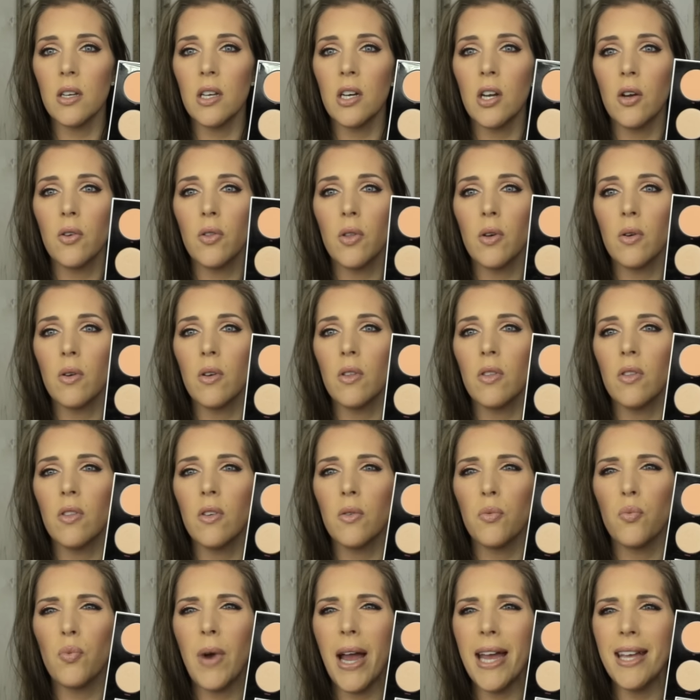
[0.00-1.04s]
You know, the,
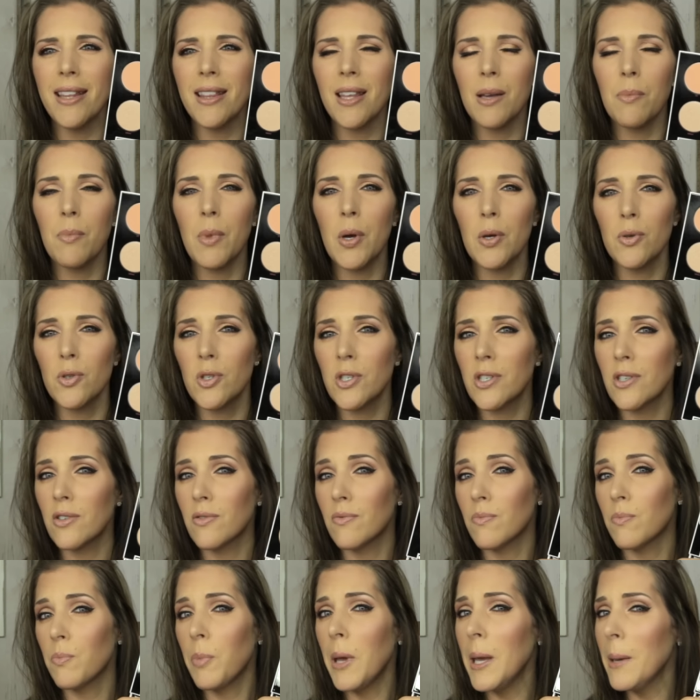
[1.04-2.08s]
the rate that most
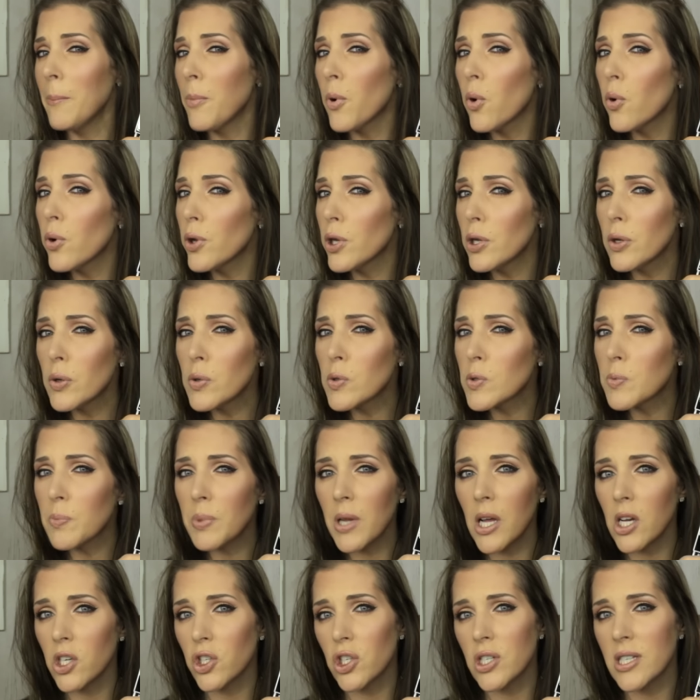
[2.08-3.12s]
people use
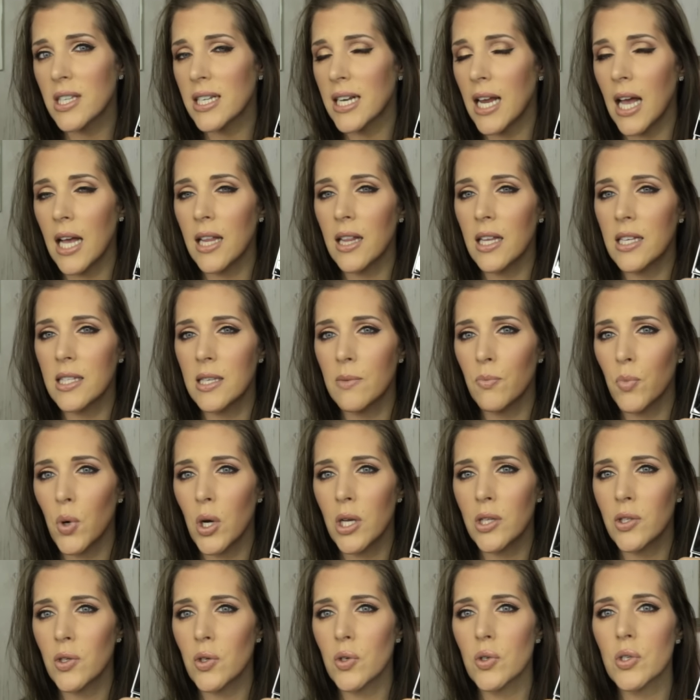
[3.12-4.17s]
blushes and highlights and
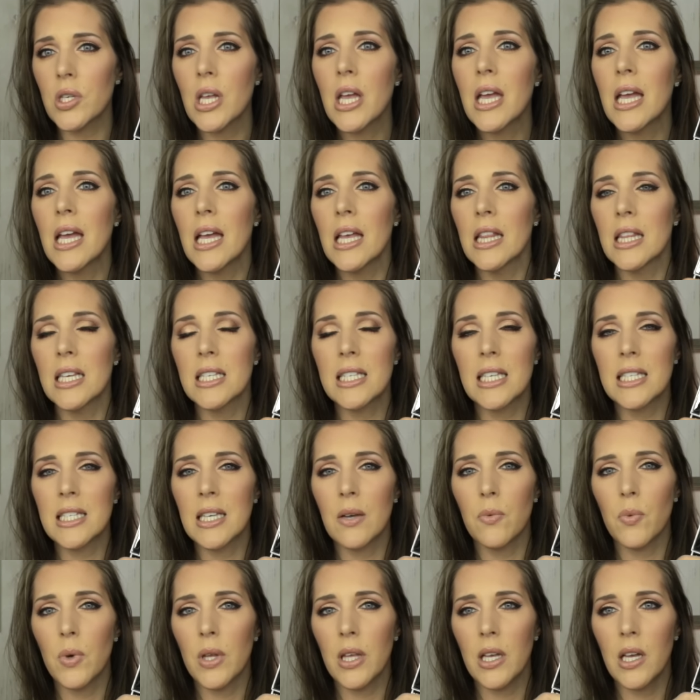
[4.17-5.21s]
bronzers, this
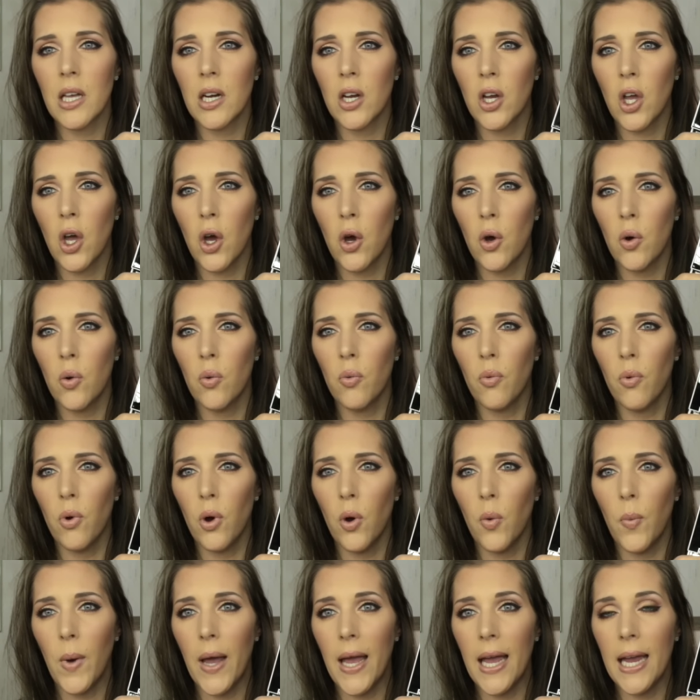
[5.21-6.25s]
isn't really going to go
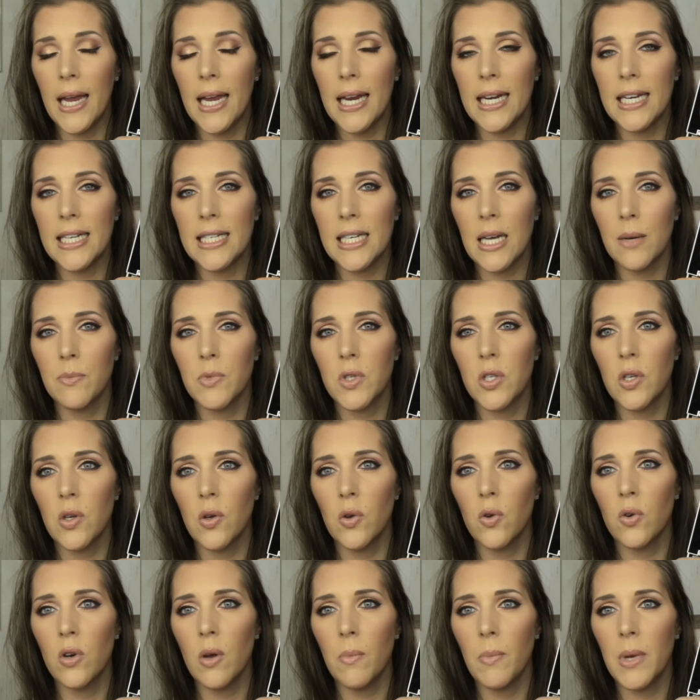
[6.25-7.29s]
away anytime
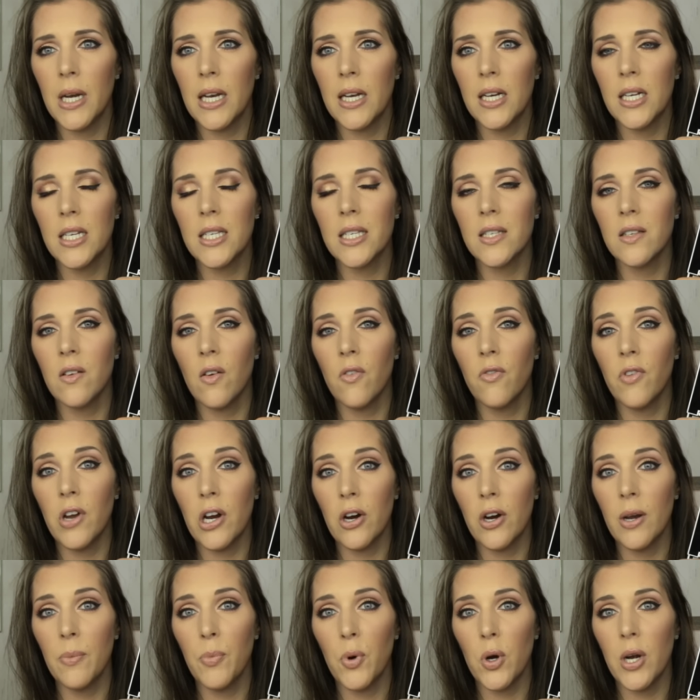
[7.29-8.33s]
soon, but it is
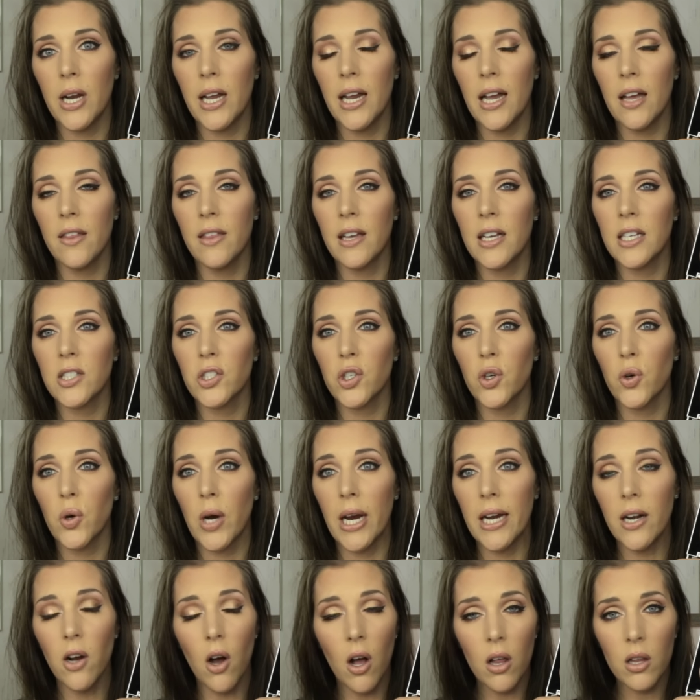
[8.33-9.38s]
very pretty. I think it's a
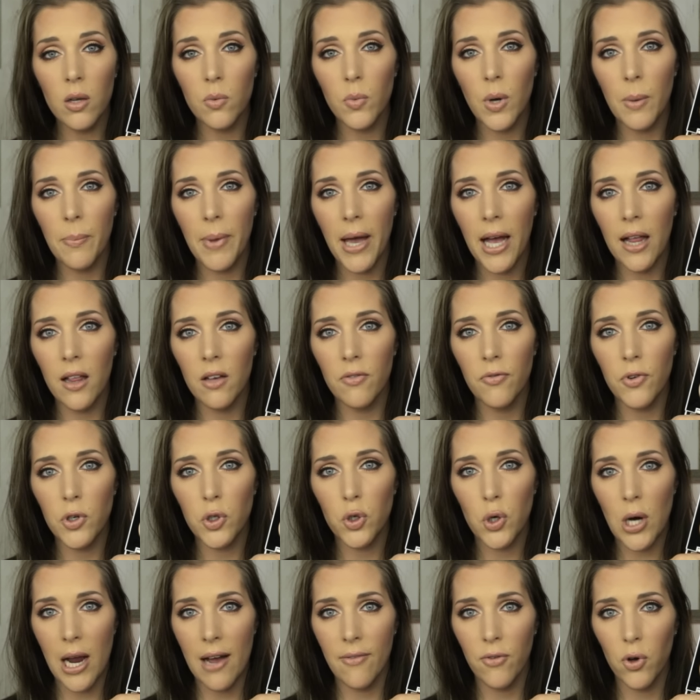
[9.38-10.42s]
great all-in-one palette for
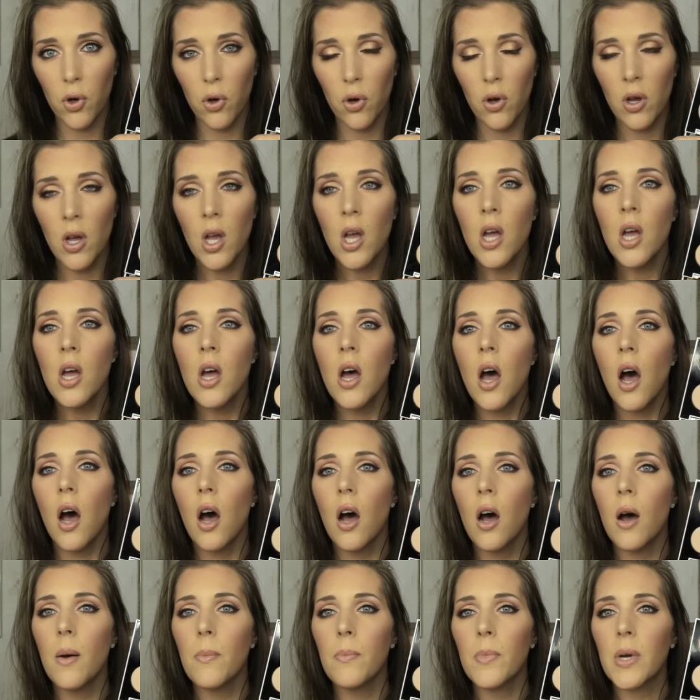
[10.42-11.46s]
travel
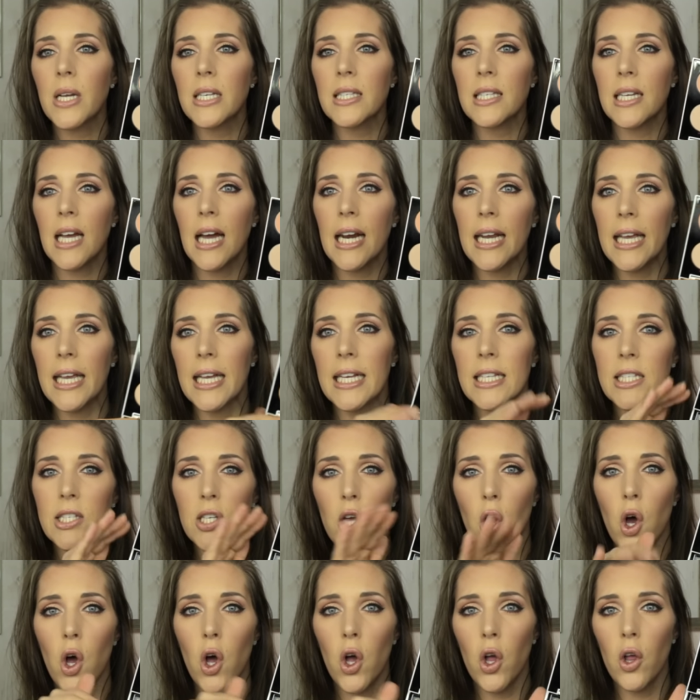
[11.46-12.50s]
because um, it kind of hits
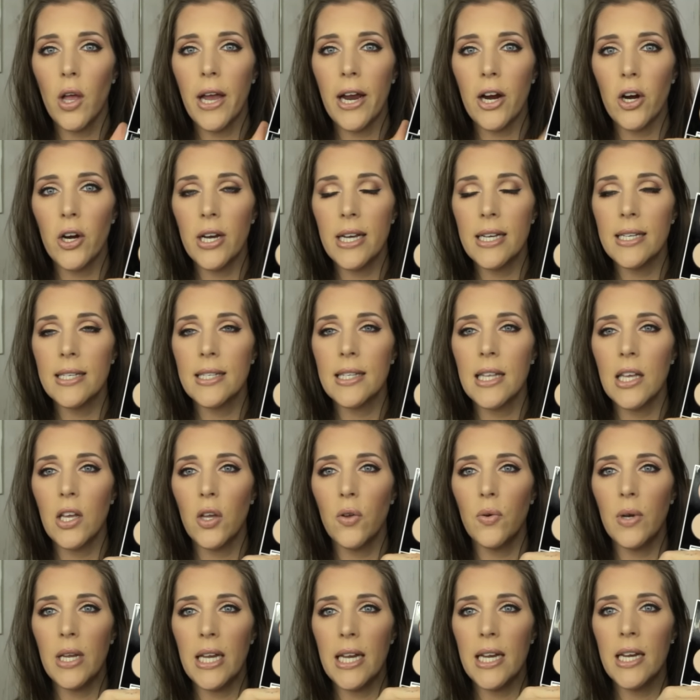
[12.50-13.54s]
all areas that
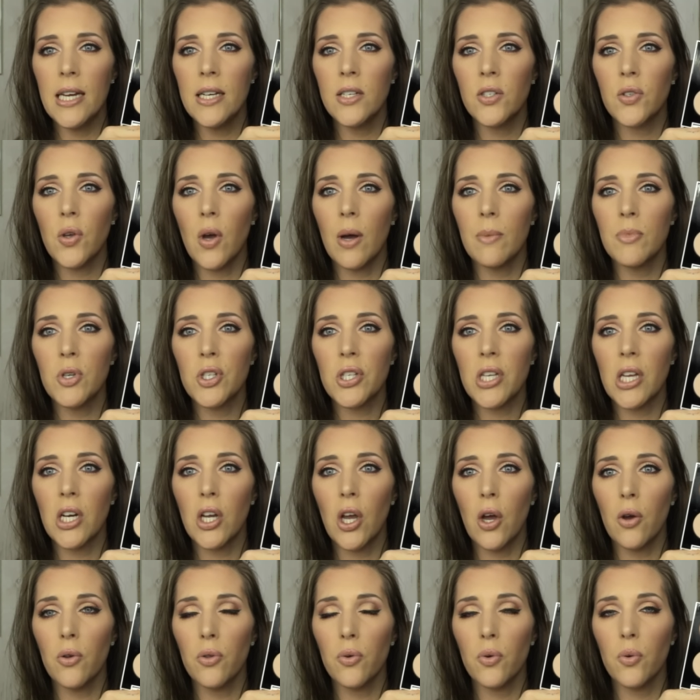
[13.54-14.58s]
you need. So I'm just going
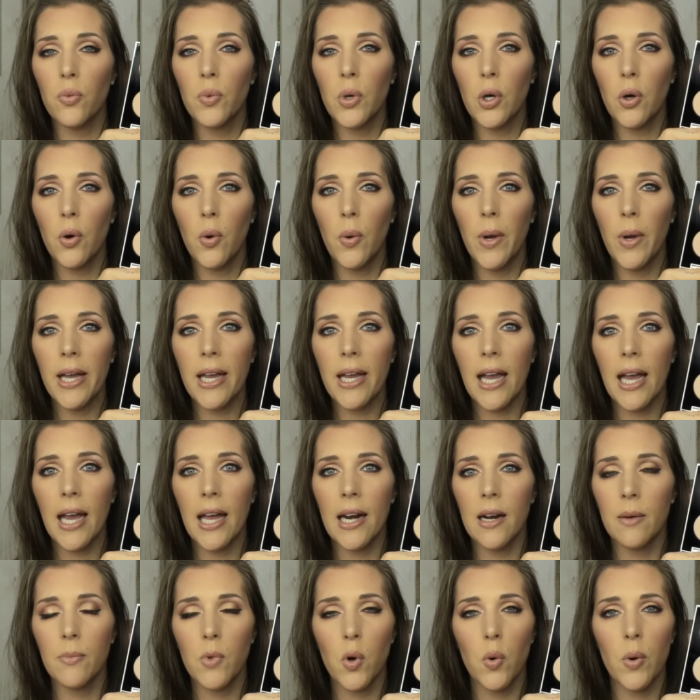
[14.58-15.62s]
to go through real quick
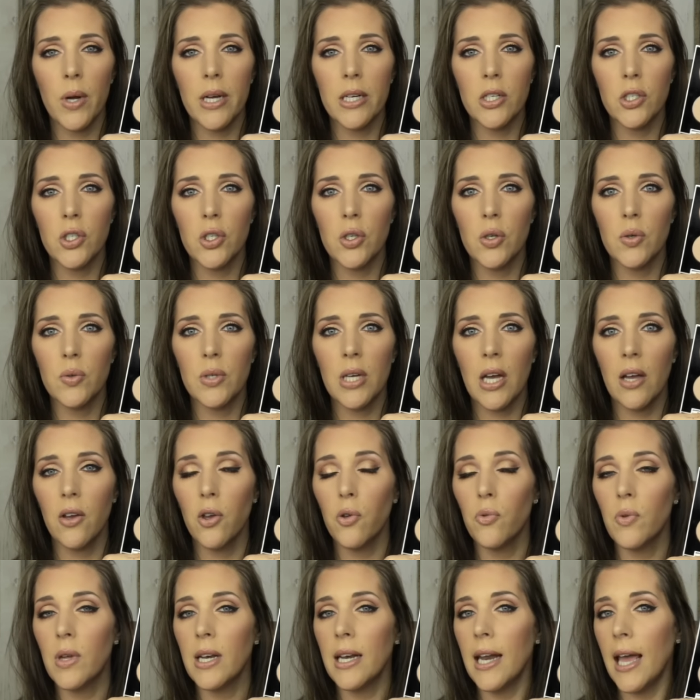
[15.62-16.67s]
and I'm going to tell
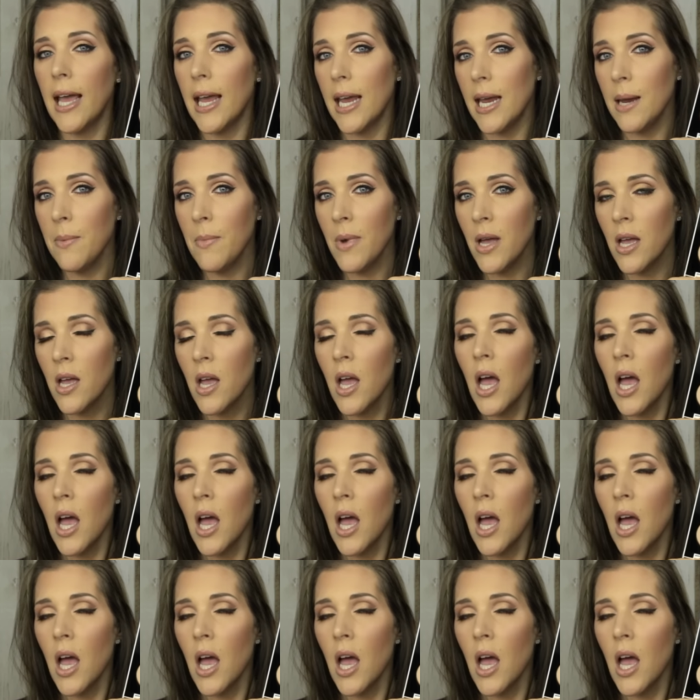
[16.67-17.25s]
you the name.